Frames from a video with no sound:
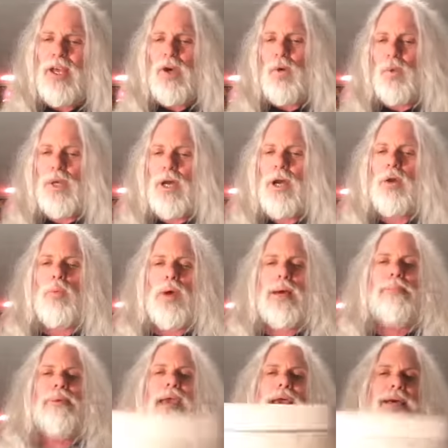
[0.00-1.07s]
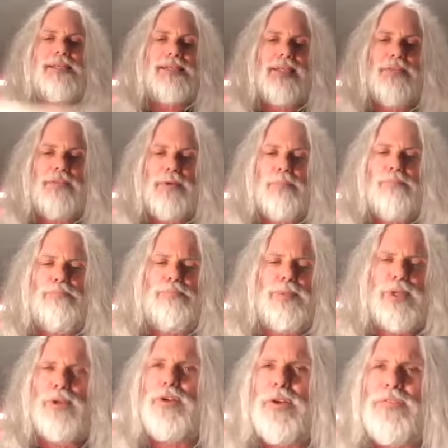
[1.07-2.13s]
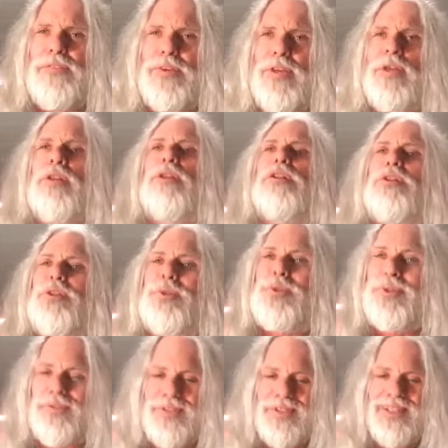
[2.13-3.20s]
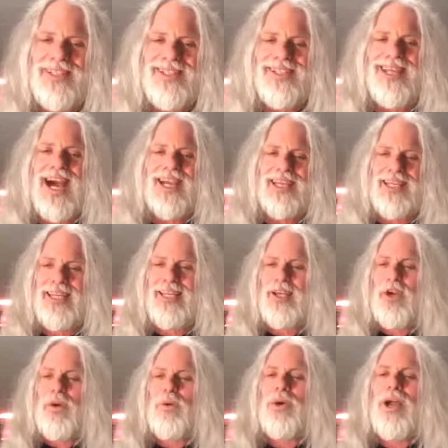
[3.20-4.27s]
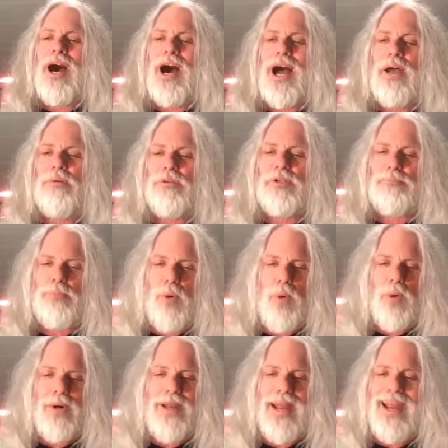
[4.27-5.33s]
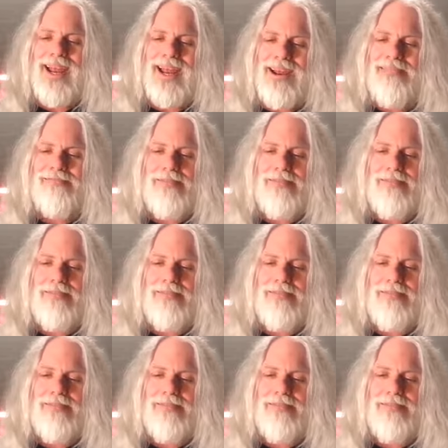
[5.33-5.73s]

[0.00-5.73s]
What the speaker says: We are webcasting from beautiful Louisville, Kentucky, where I was born and